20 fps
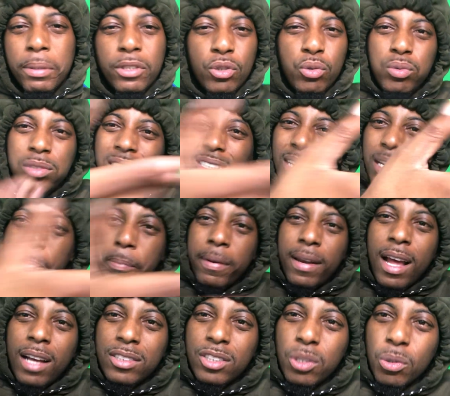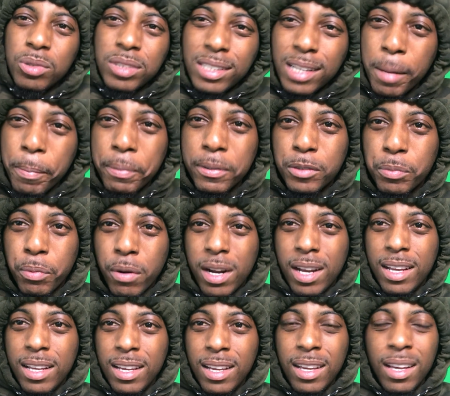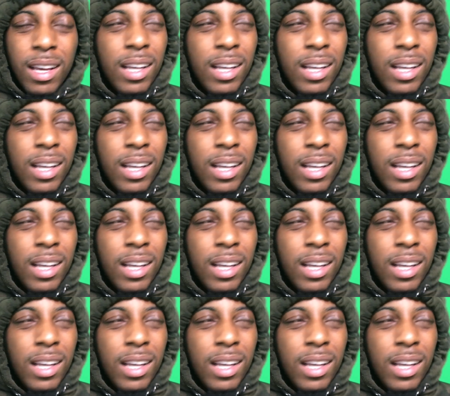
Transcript: But you slipping out your slippers, bruh.